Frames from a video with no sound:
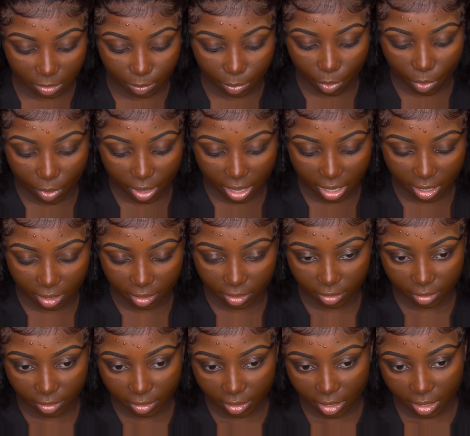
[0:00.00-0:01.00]
point,
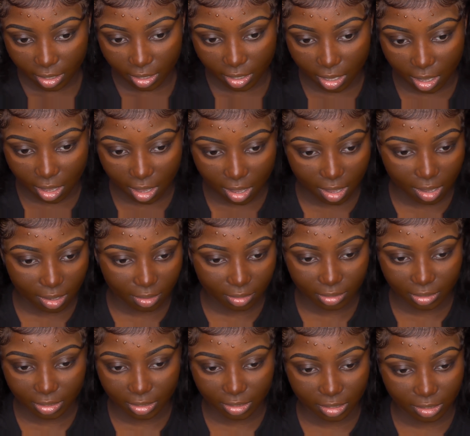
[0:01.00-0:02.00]
y'all,
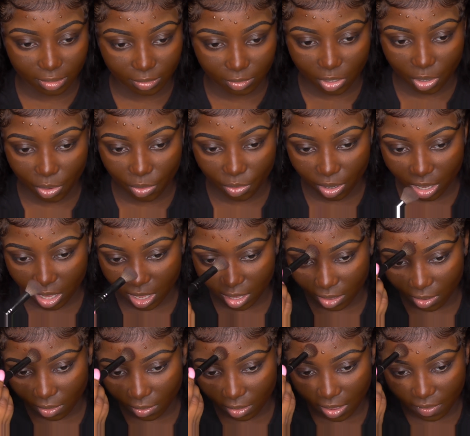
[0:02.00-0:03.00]
listen, don't
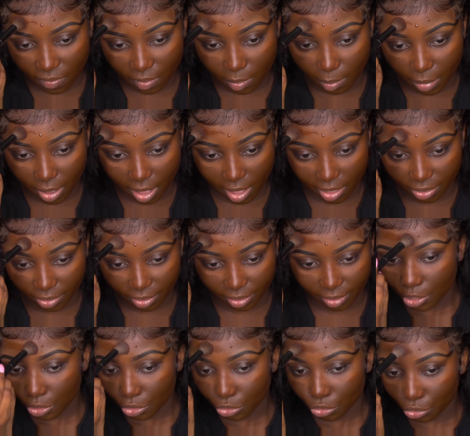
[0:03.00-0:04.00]
even bother.
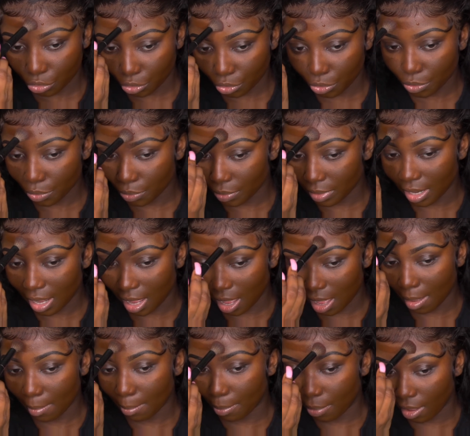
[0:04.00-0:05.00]
Do
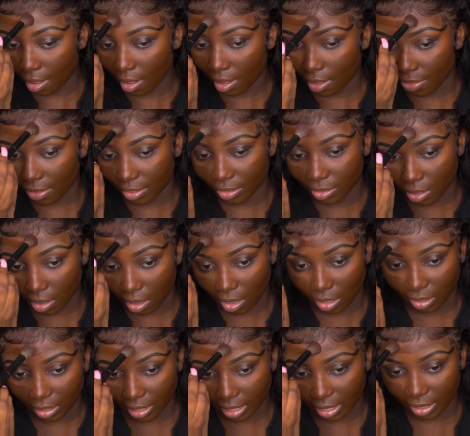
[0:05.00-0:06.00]
not bother,
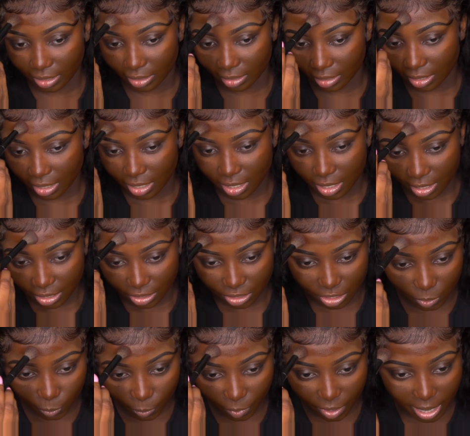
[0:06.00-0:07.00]
darlings.
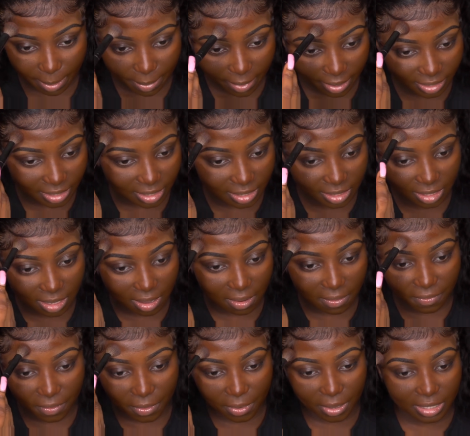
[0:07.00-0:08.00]
Just worry about
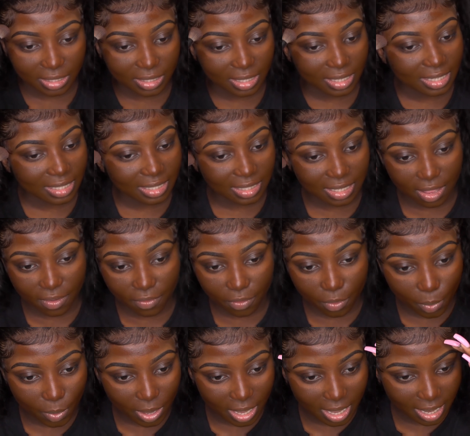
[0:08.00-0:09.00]
yourself, focus on yourself,
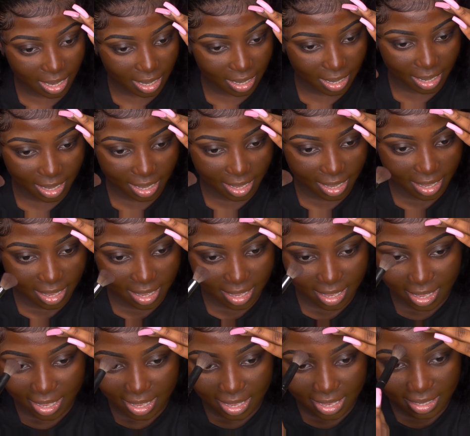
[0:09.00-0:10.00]
queen.
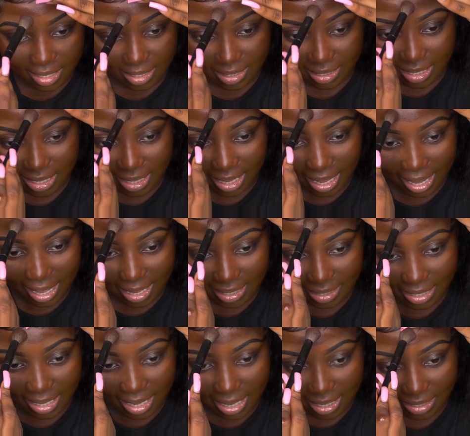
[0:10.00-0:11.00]
It's, like I
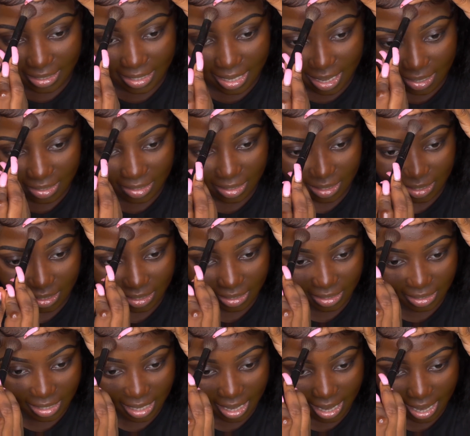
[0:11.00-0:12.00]
said, it sounds
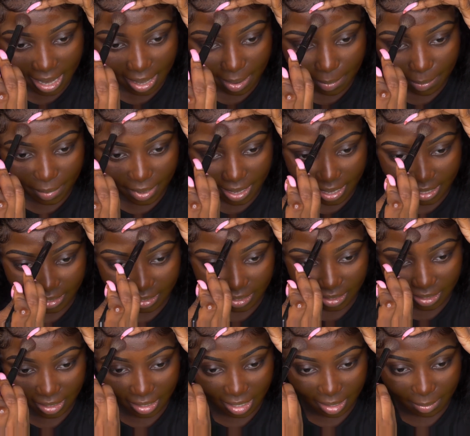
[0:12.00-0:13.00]
cliche, but
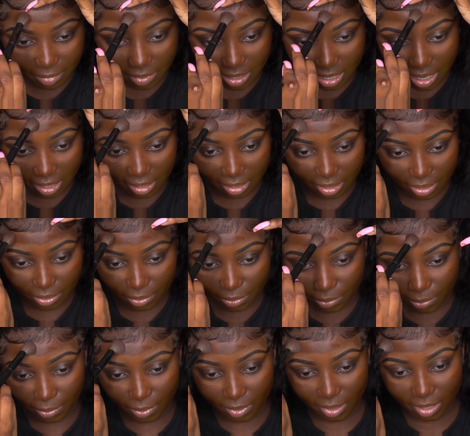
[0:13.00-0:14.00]
I'm telling
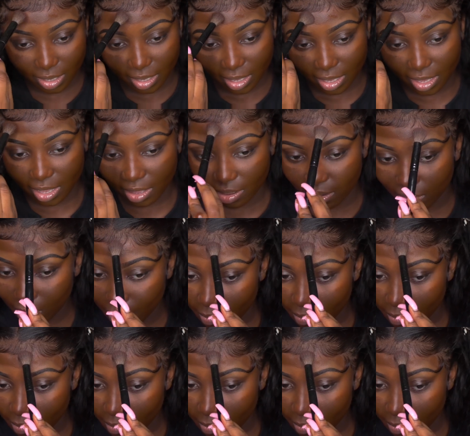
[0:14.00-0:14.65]
you, it'll